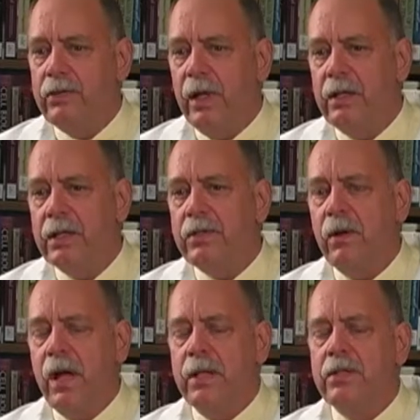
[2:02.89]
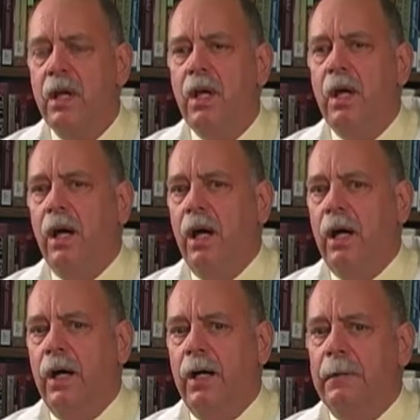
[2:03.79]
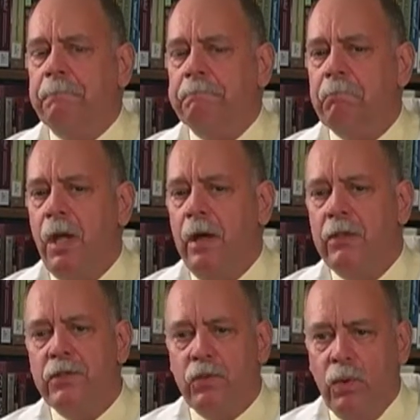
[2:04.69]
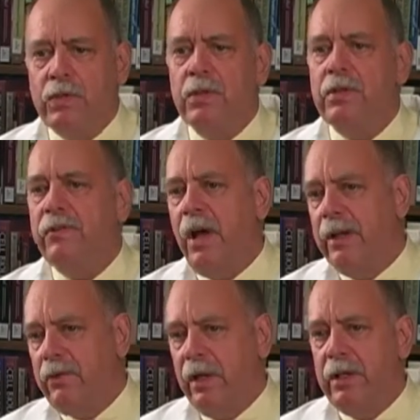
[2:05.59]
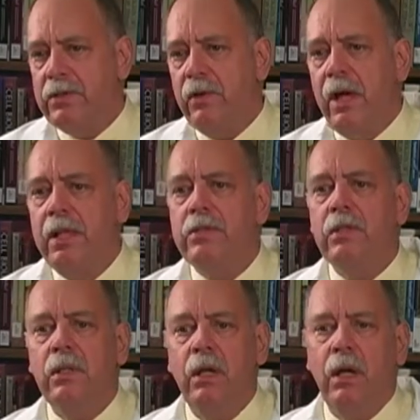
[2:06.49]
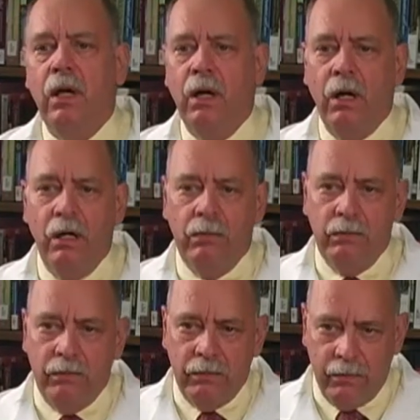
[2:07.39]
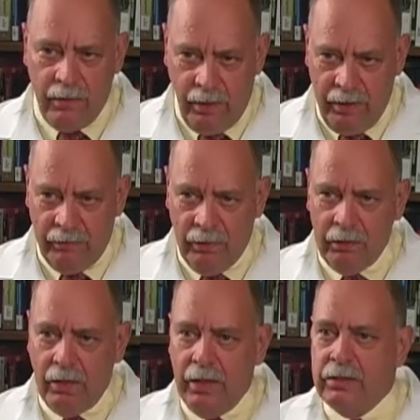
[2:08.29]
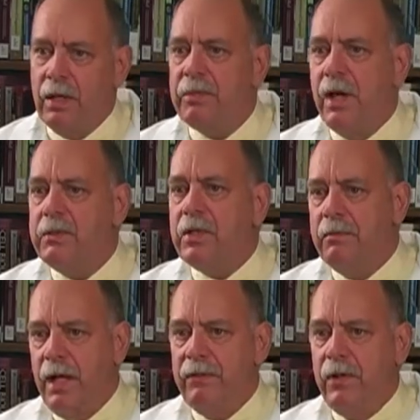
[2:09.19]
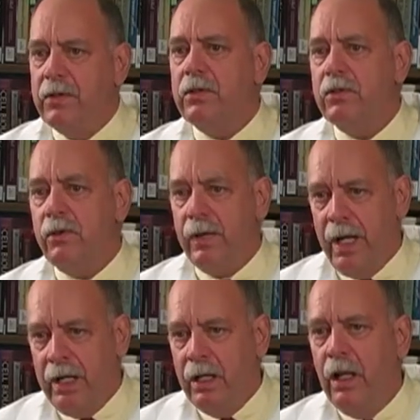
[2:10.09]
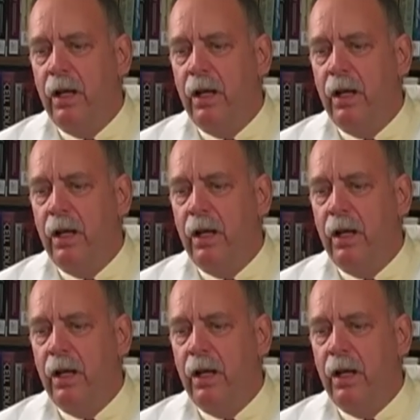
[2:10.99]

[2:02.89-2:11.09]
triglycerides. Other sources of high triglycerides are the liver. It sometimes can malfunction, creating